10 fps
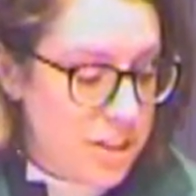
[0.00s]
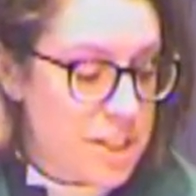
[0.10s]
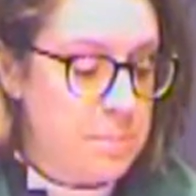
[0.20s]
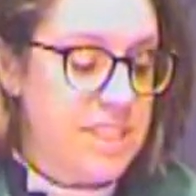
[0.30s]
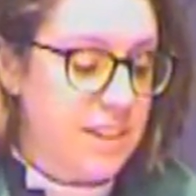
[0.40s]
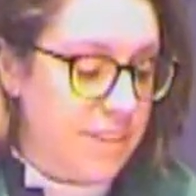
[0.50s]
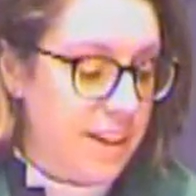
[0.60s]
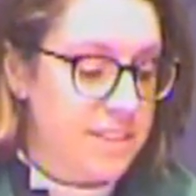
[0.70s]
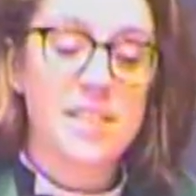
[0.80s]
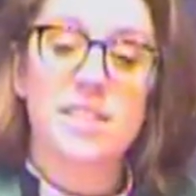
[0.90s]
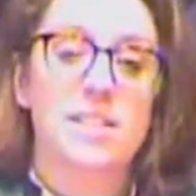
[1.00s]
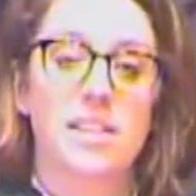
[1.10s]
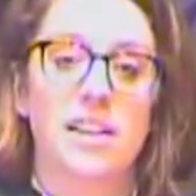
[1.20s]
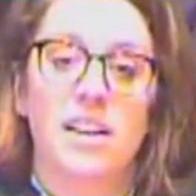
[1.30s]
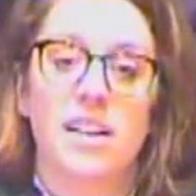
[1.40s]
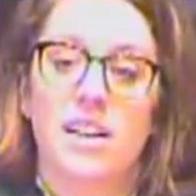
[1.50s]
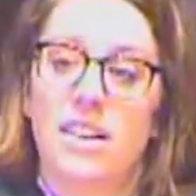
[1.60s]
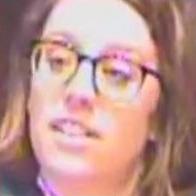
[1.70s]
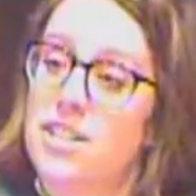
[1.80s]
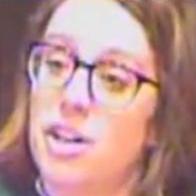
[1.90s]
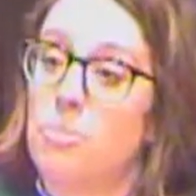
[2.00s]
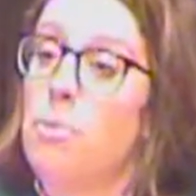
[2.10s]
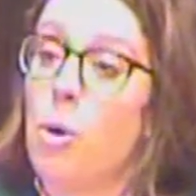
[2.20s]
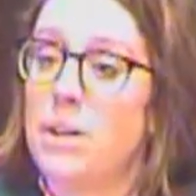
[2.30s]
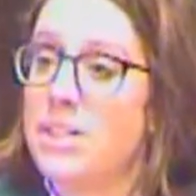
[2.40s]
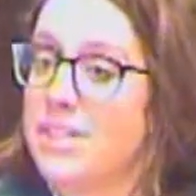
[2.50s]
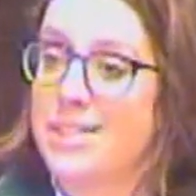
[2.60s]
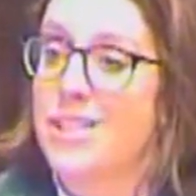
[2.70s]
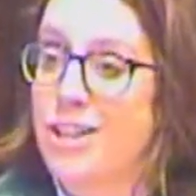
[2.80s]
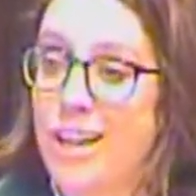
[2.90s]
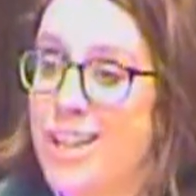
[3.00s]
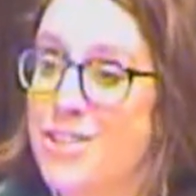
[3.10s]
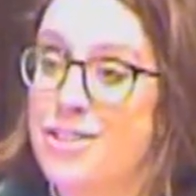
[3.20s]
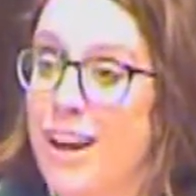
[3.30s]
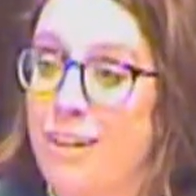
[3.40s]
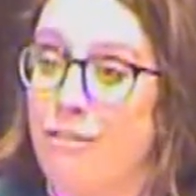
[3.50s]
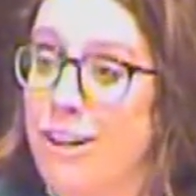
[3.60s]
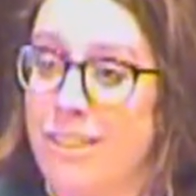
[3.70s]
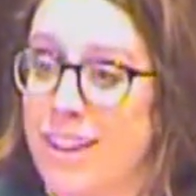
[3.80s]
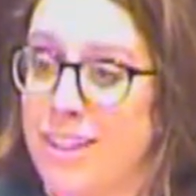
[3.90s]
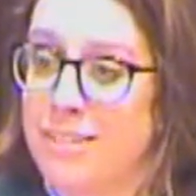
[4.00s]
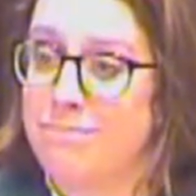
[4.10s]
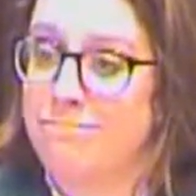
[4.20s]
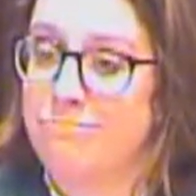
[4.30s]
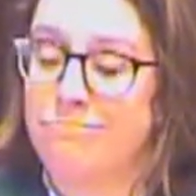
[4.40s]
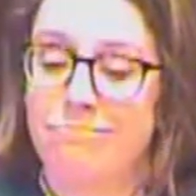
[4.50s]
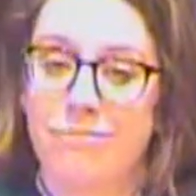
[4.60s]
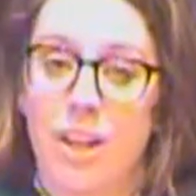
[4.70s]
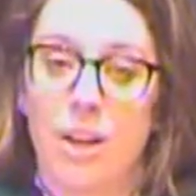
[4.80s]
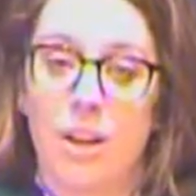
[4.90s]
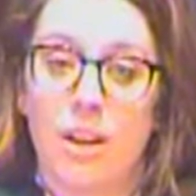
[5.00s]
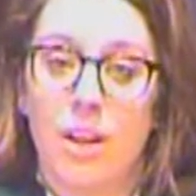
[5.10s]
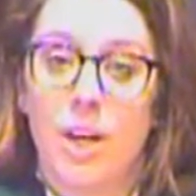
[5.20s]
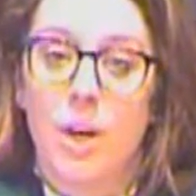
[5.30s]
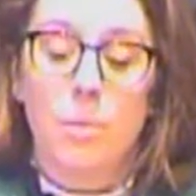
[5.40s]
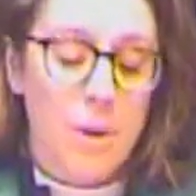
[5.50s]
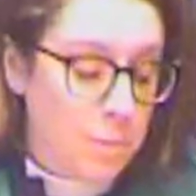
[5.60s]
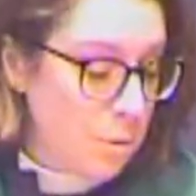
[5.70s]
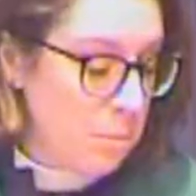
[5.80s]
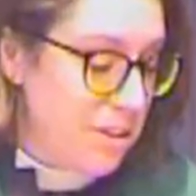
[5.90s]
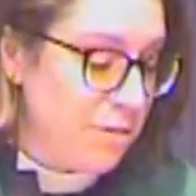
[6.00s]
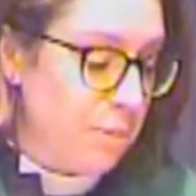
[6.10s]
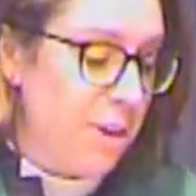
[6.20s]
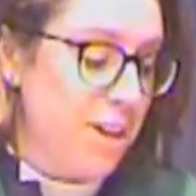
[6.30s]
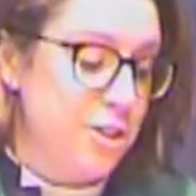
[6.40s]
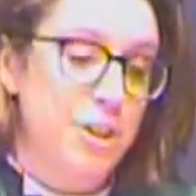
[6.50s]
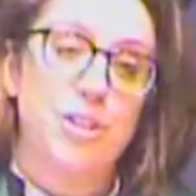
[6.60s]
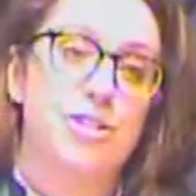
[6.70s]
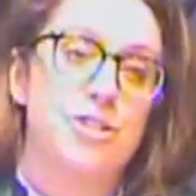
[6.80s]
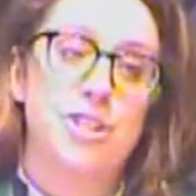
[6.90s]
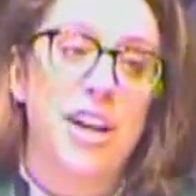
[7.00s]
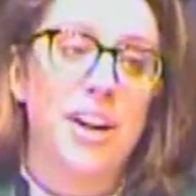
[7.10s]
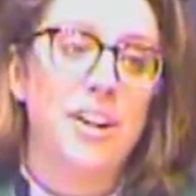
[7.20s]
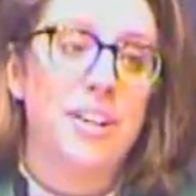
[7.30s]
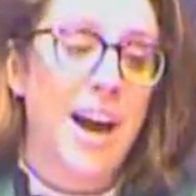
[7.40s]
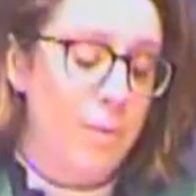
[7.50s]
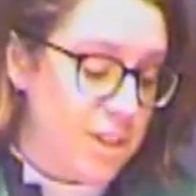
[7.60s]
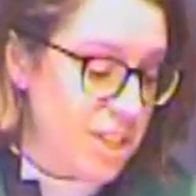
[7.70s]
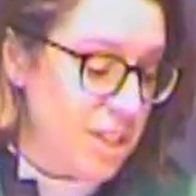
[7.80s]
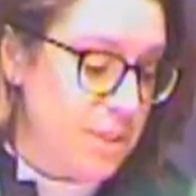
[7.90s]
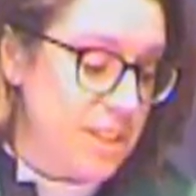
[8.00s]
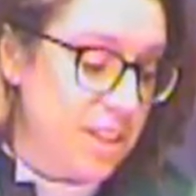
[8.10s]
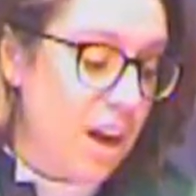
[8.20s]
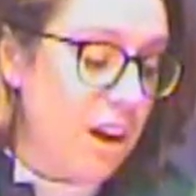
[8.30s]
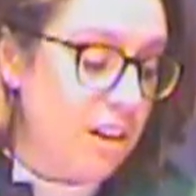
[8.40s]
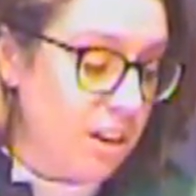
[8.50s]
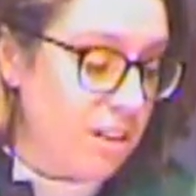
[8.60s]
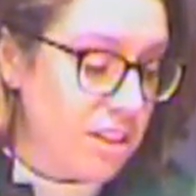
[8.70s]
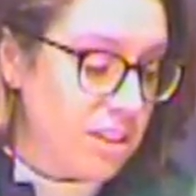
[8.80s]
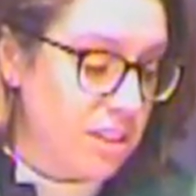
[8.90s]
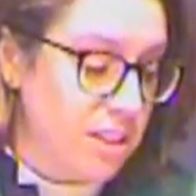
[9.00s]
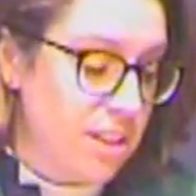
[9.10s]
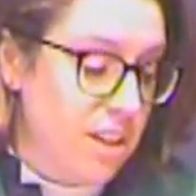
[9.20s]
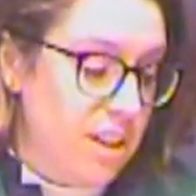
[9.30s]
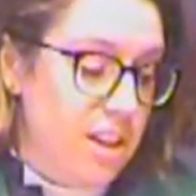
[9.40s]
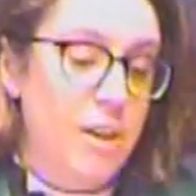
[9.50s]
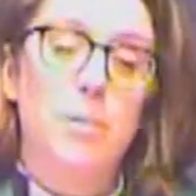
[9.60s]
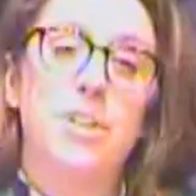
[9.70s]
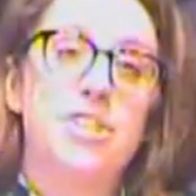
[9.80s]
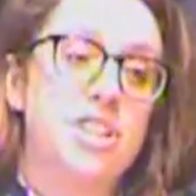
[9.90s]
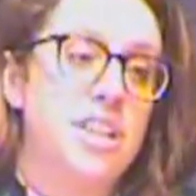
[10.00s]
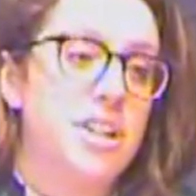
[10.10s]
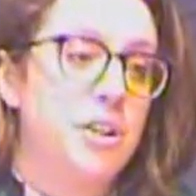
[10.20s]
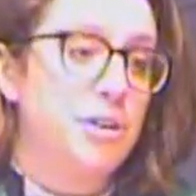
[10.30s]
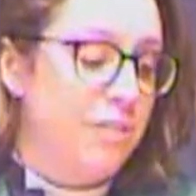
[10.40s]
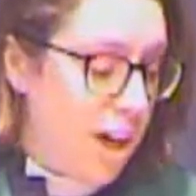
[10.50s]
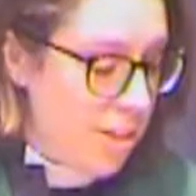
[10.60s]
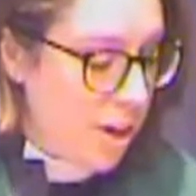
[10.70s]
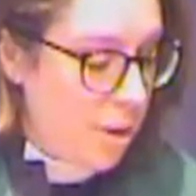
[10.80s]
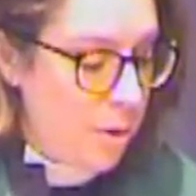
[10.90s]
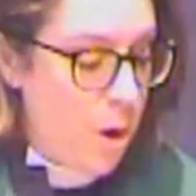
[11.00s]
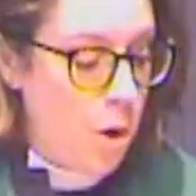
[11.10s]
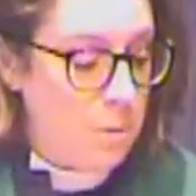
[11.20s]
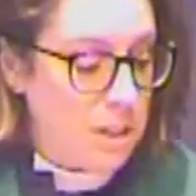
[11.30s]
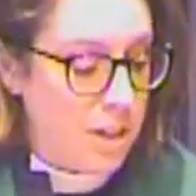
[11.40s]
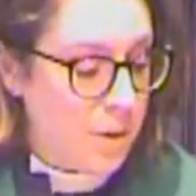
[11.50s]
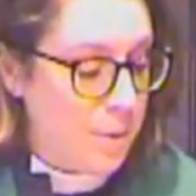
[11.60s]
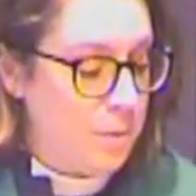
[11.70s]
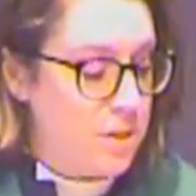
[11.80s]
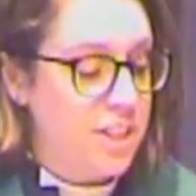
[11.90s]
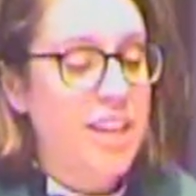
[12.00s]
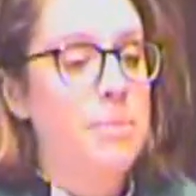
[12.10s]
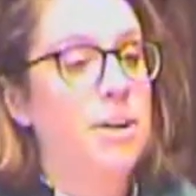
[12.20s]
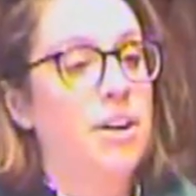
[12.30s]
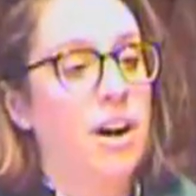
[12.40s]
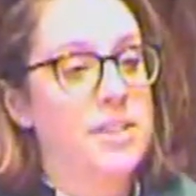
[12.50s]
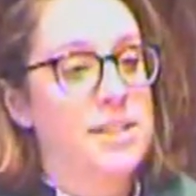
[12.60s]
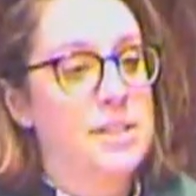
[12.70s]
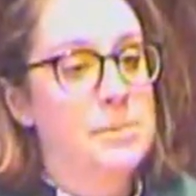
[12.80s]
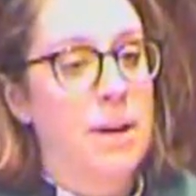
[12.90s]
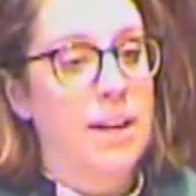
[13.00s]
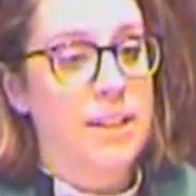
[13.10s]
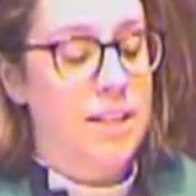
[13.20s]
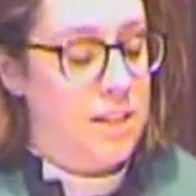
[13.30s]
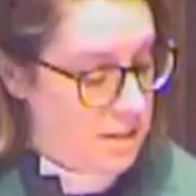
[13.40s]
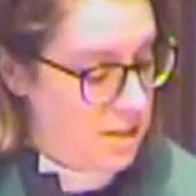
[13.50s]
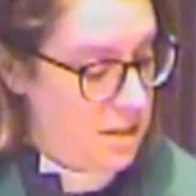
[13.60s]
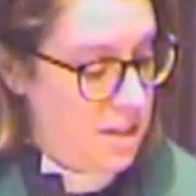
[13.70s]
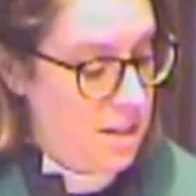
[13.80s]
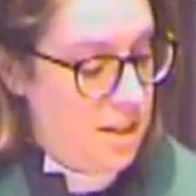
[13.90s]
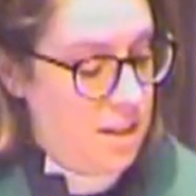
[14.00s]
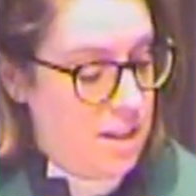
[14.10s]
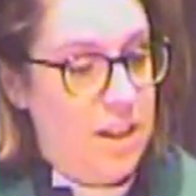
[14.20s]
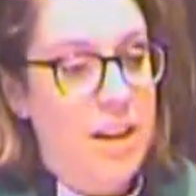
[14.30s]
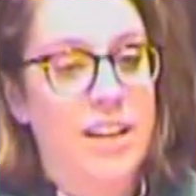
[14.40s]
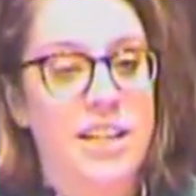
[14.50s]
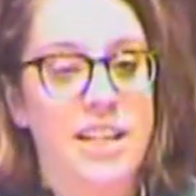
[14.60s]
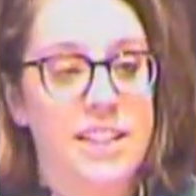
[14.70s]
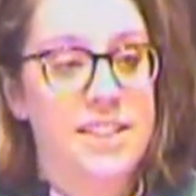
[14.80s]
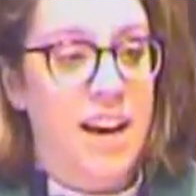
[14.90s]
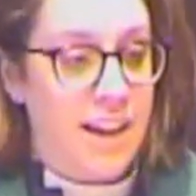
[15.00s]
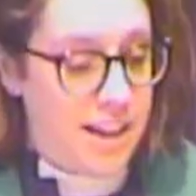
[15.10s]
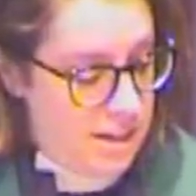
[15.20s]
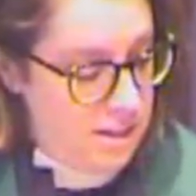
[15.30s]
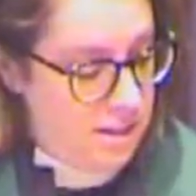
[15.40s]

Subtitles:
specifics. They shared moments that changed everything. One woman from our church shared how when she was a young girl, when she and her father were home alone, she came across his body, and he had died,